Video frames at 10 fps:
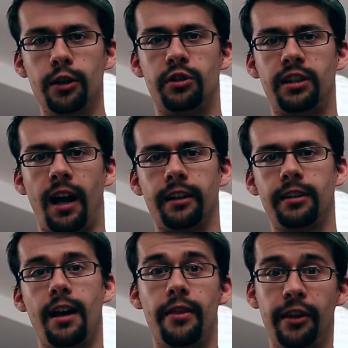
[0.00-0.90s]
a new
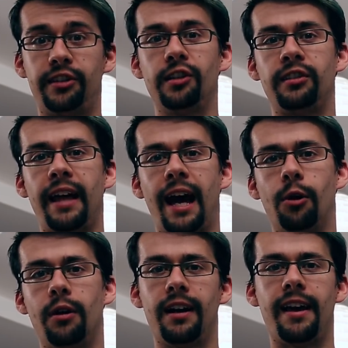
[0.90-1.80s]
shot. This is
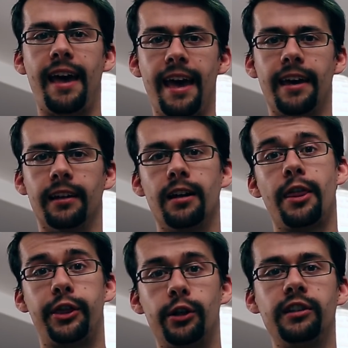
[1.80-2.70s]
now A,
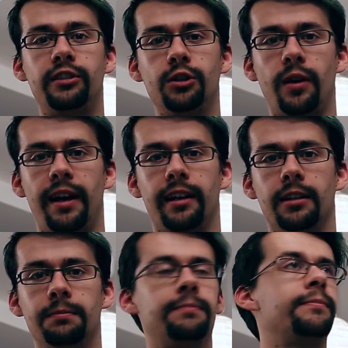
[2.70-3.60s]
32A.